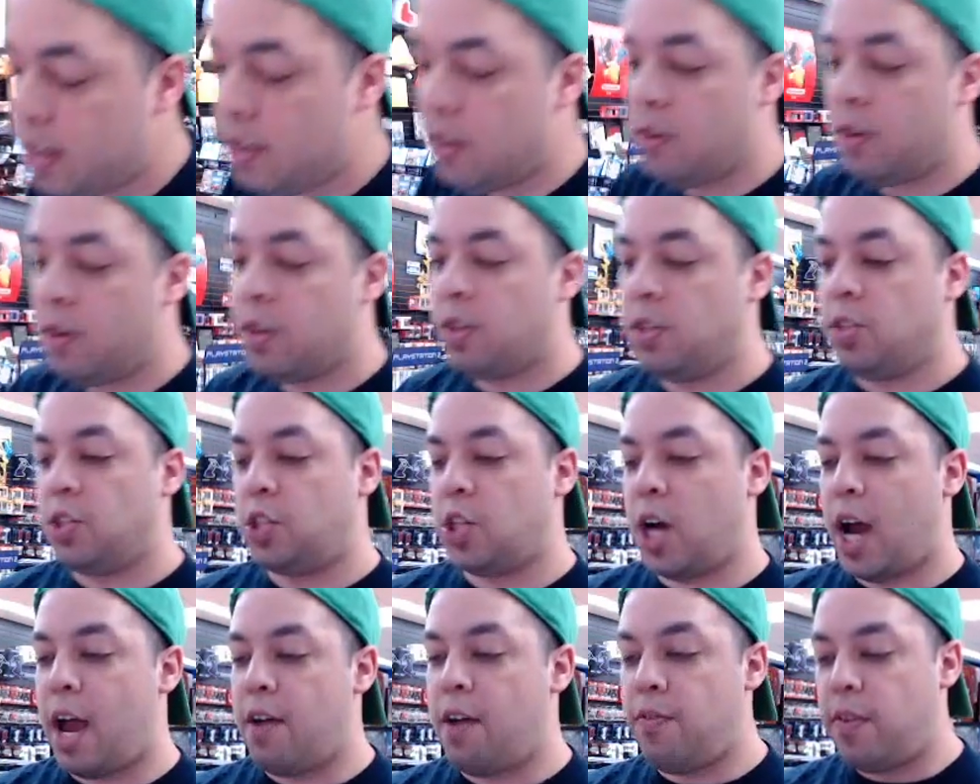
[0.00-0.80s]
could
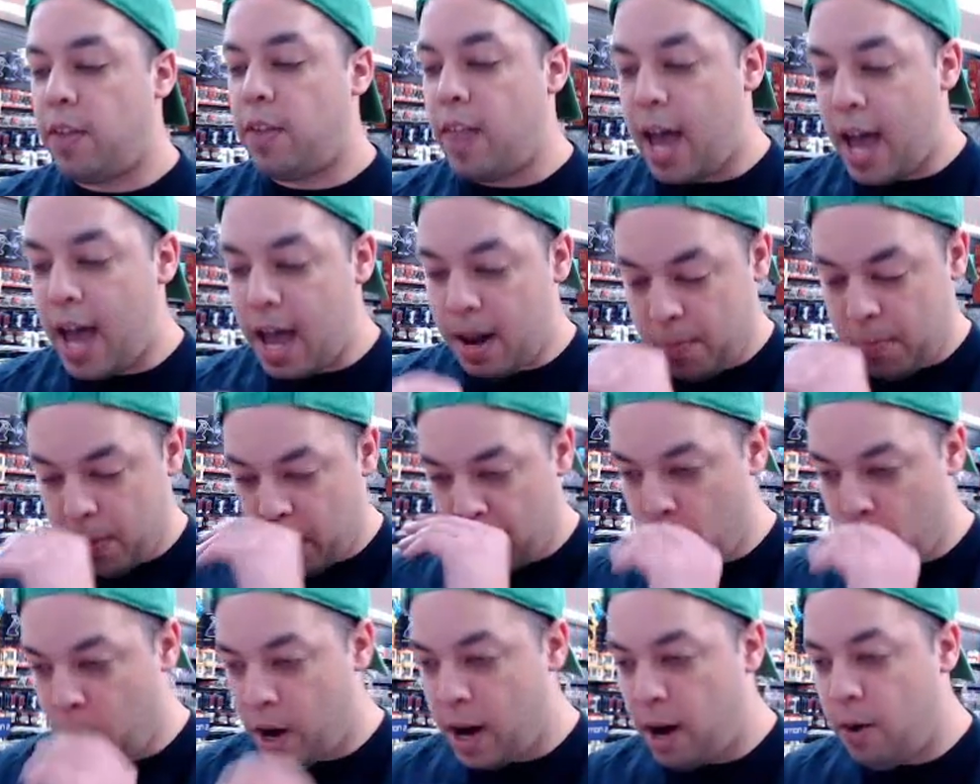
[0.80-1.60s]
try for that,
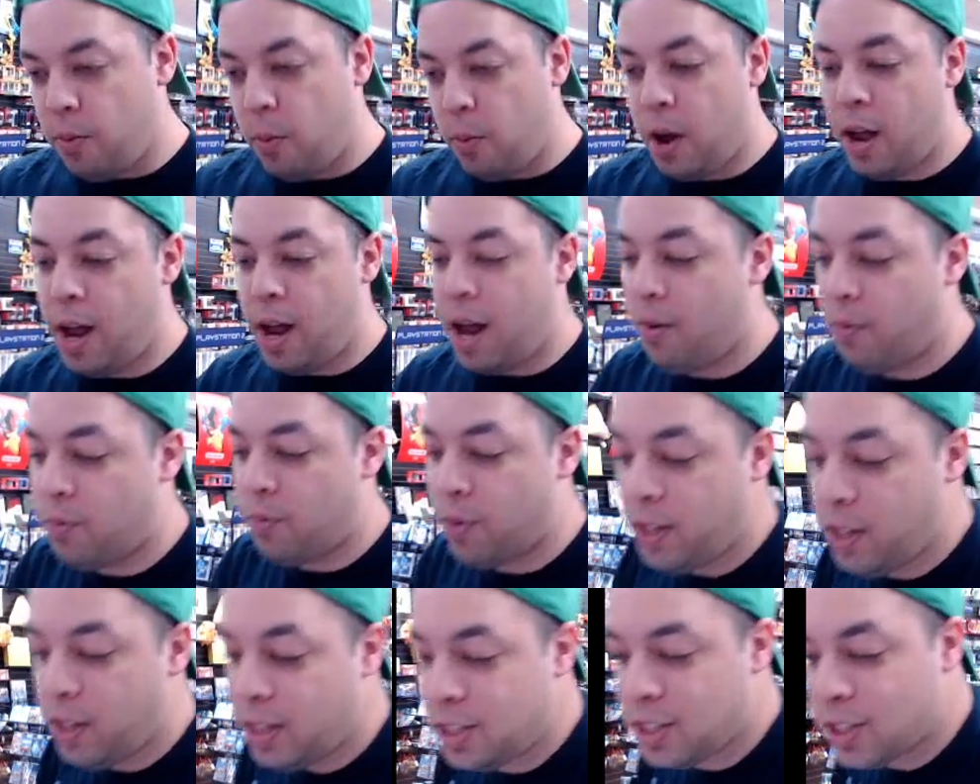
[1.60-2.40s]
but what I
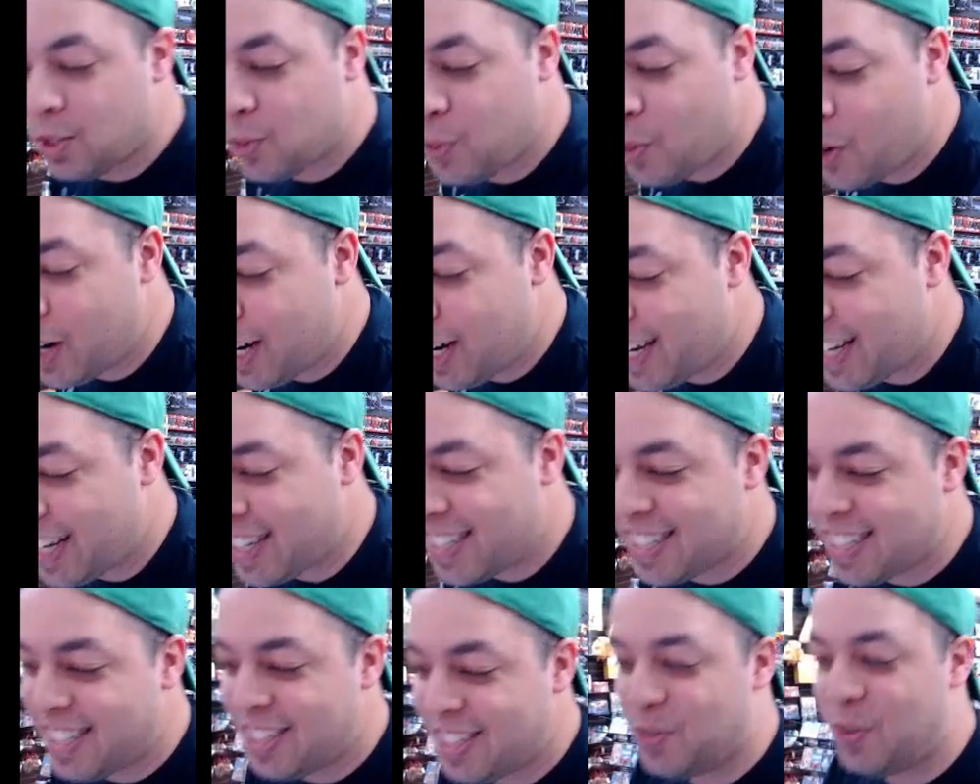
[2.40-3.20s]
really just want to get
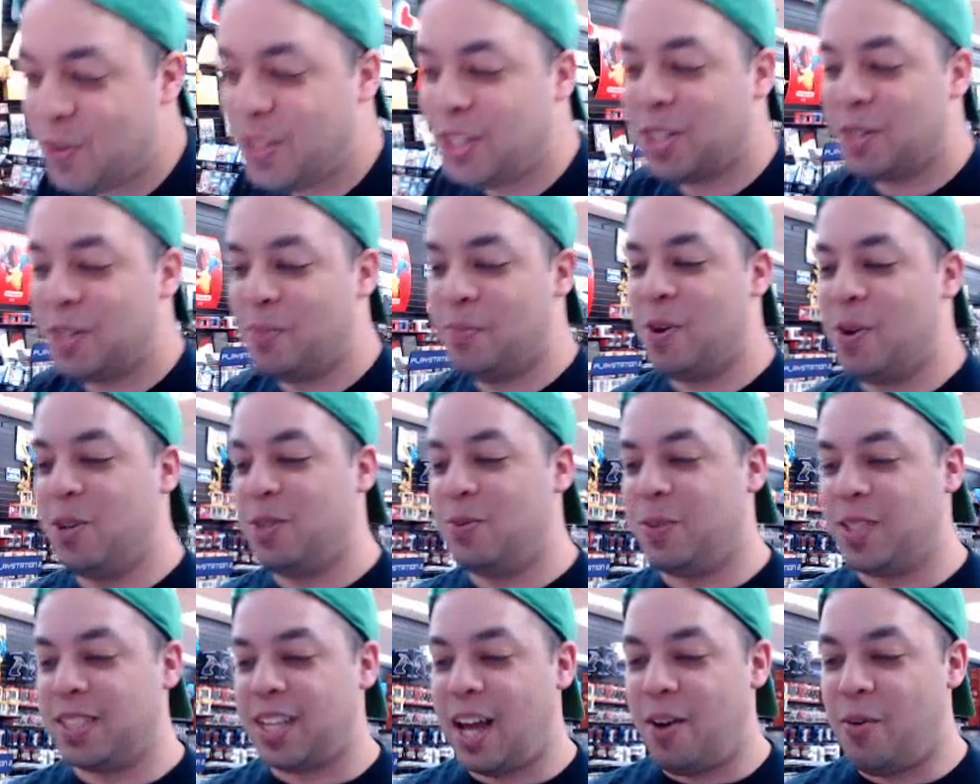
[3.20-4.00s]
to these wizard modes
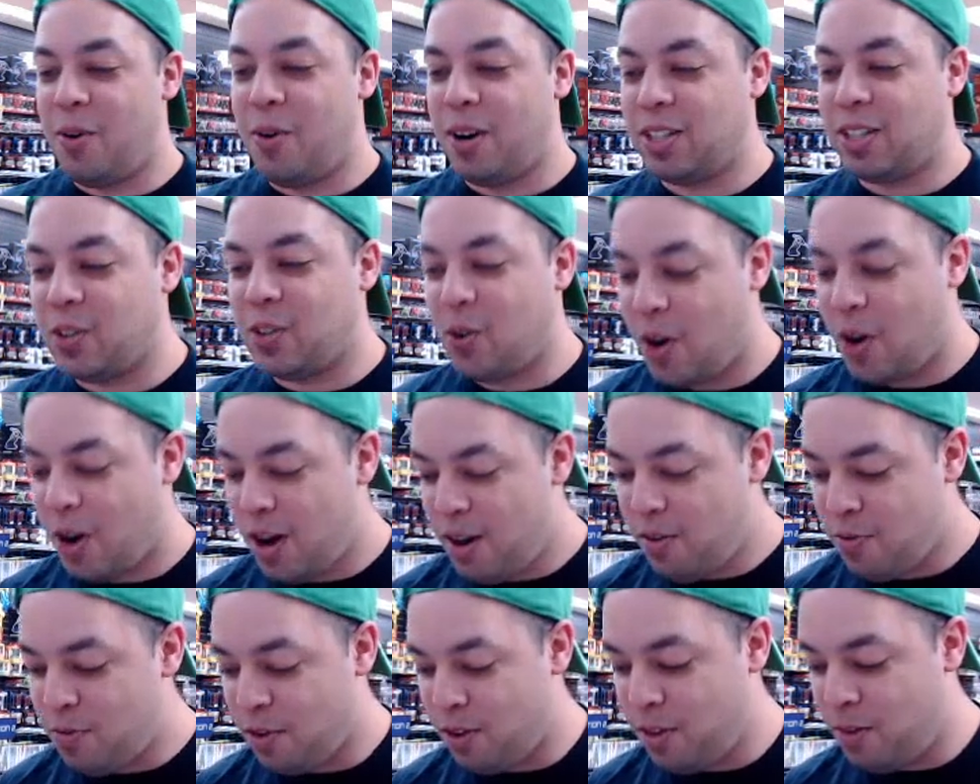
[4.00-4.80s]
because I worked so
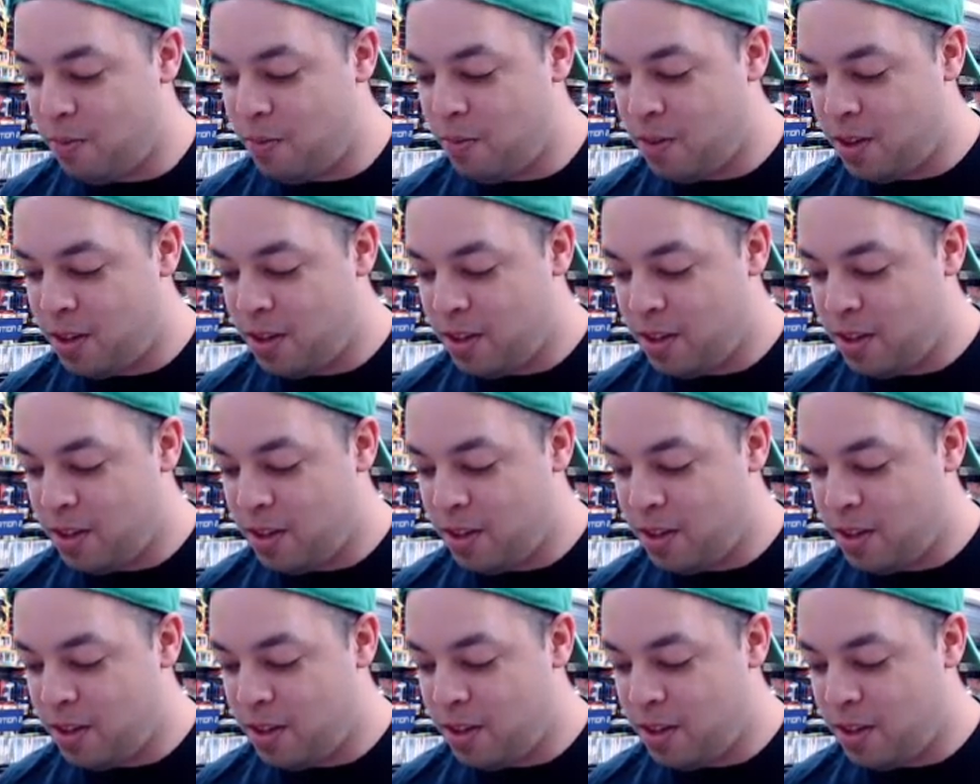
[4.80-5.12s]
hard for them.